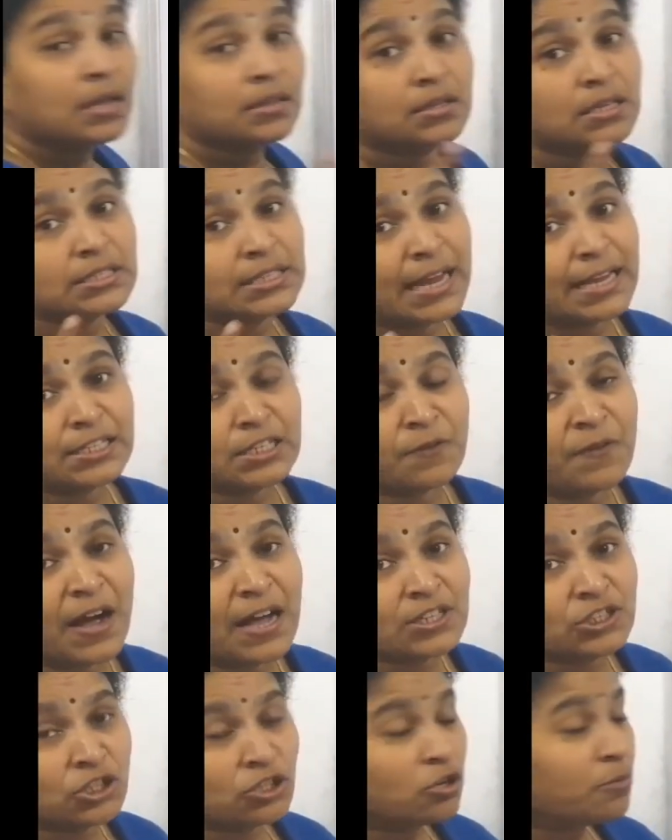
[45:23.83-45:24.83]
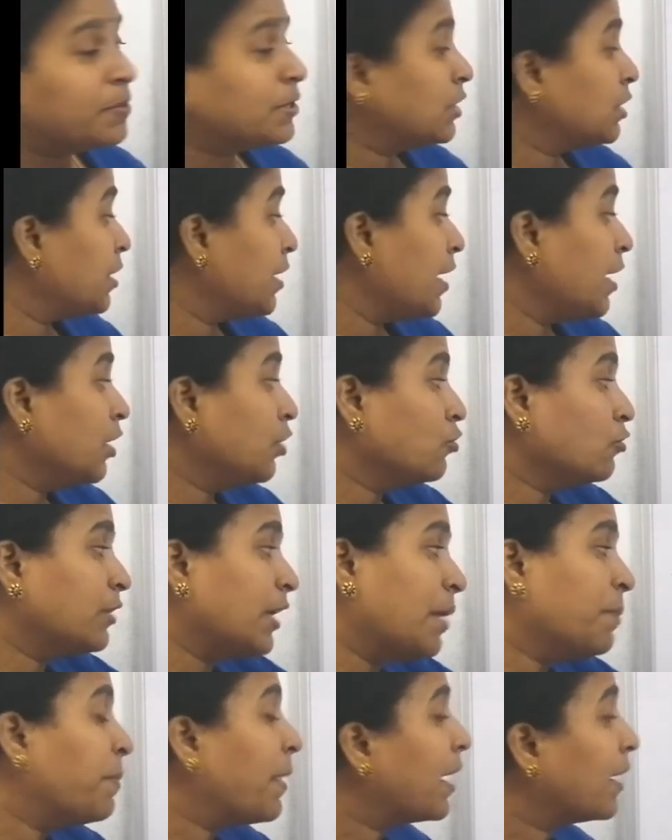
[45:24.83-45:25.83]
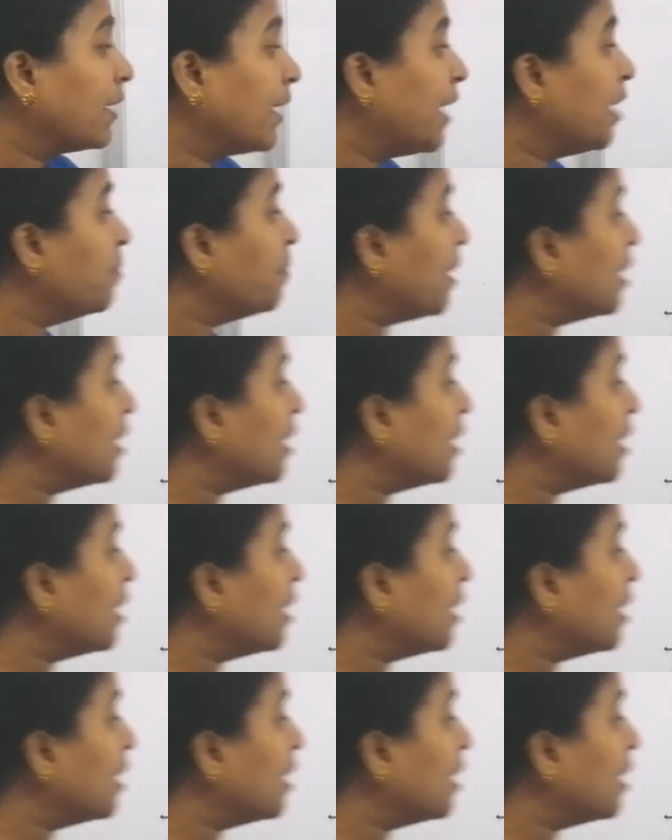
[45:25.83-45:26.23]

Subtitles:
The size of our genome is 3 into 10 power 9